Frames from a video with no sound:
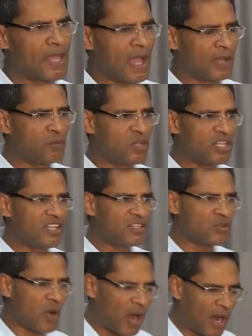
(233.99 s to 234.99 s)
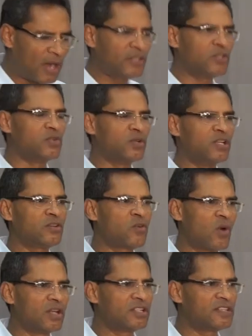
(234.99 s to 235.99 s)
And we need to argue in
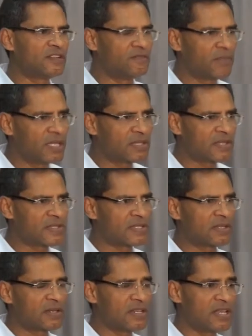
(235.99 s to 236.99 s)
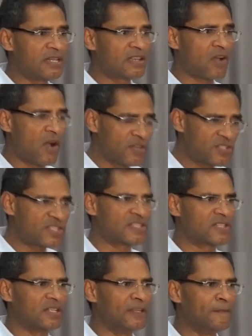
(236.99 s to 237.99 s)
qualitative methods really
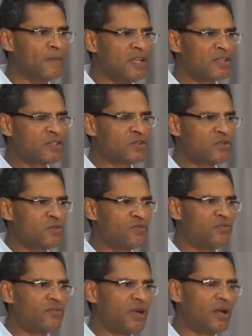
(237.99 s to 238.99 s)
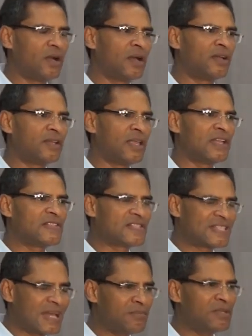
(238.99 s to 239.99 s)
consciously to
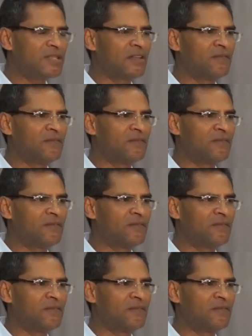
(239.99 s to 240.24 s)
examine the